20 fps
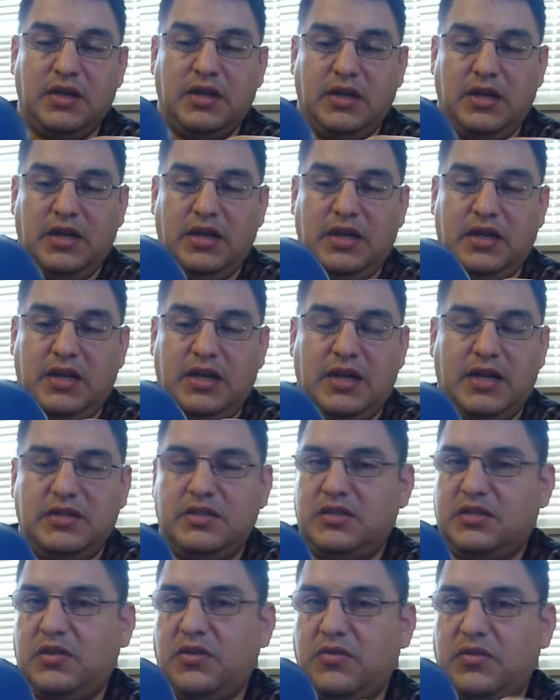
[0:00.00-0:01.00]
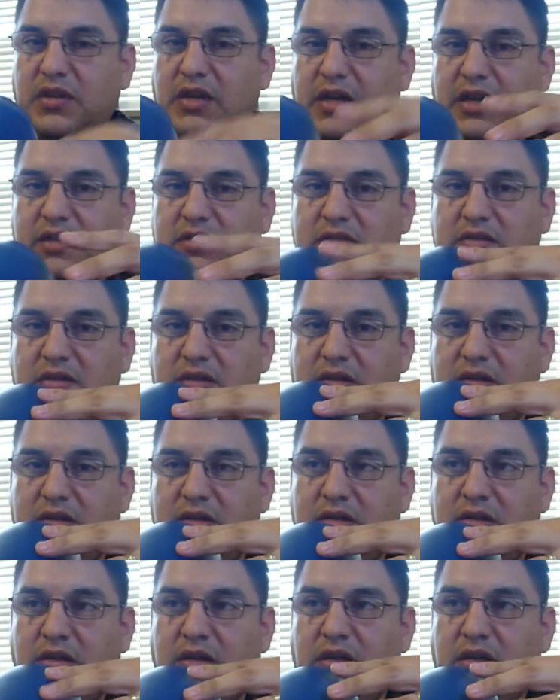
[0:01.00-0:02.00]
and I just don't think it's
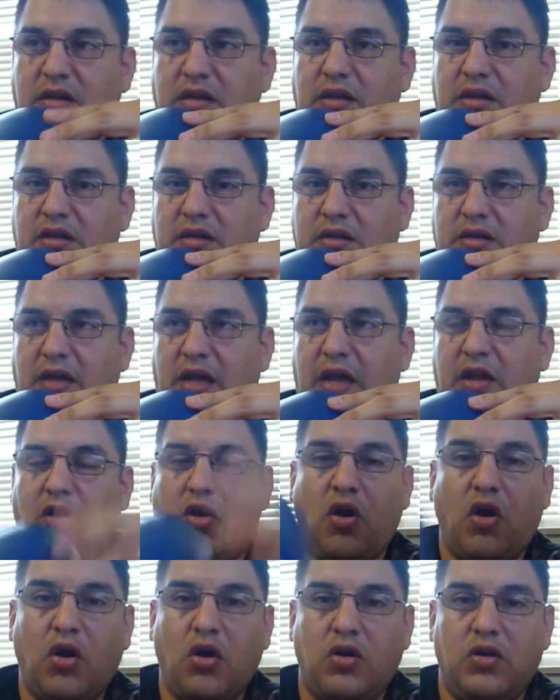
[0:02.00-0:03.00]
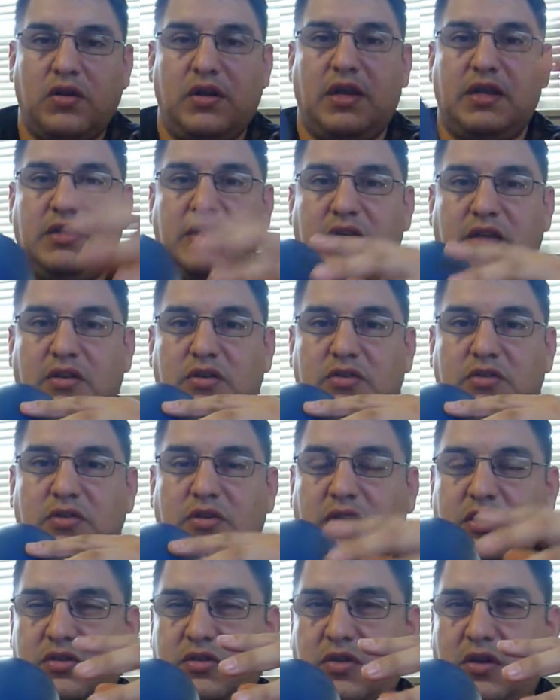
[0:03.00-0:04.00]
at all like the other 2
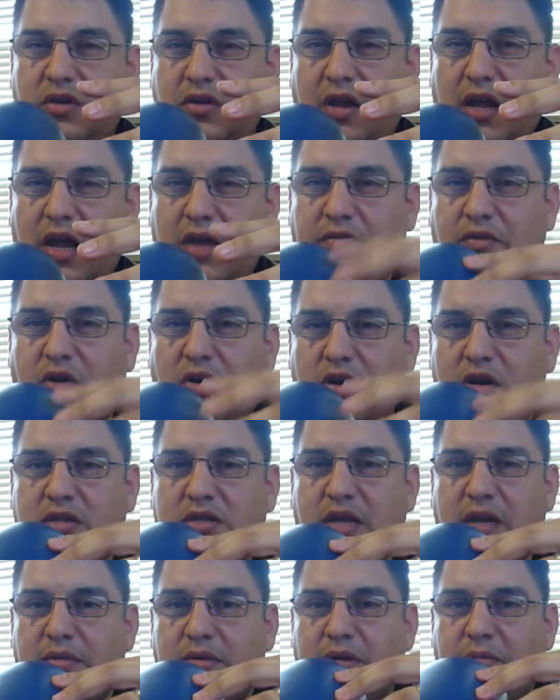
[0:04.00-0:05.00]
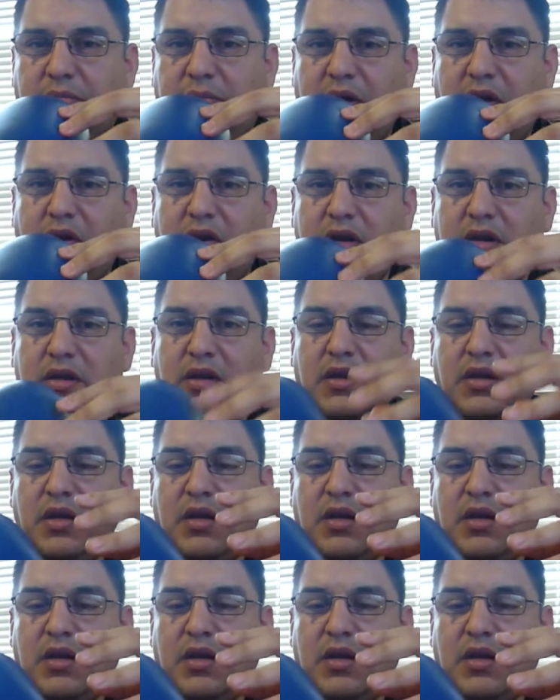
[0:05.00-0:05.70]
gloves, so I have a hard time comparing it.